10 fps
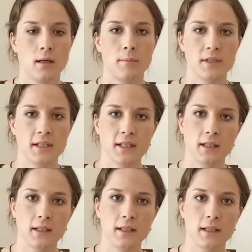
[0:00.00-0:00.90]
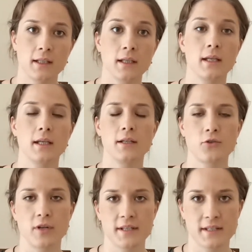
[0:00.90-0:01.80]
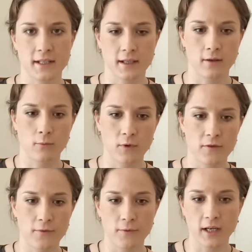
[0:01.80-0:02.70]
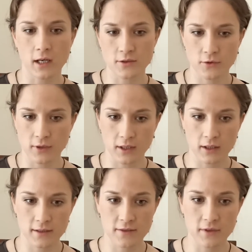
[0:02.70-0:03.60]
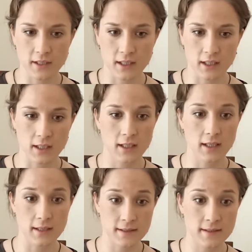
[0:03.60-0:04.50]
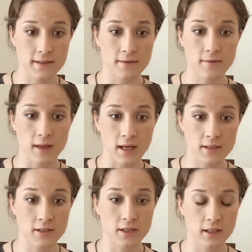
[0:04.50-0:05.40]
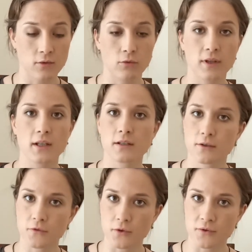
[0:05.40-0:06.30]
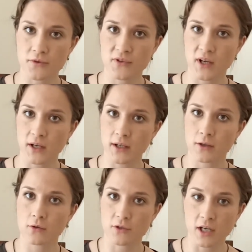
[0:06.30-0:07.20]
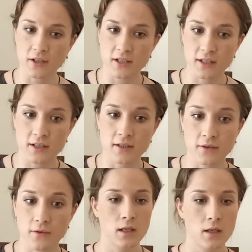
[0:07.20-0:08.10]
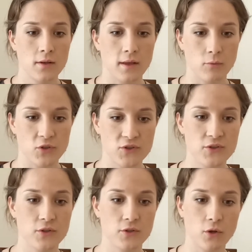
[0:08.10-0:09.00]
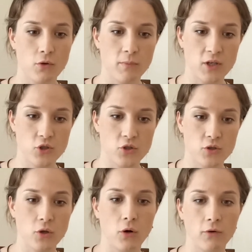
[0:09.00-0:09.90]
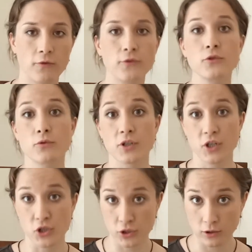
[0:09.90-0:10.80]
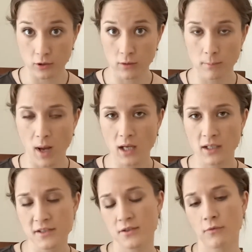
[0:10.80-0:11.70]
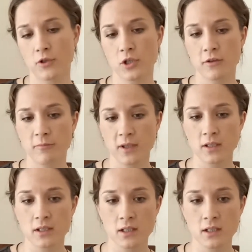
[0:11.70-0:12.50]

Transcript: Particularly interesting with regard to inclusivity is that in all the interviews I conducted, there was no mention of traditional markers of achievement.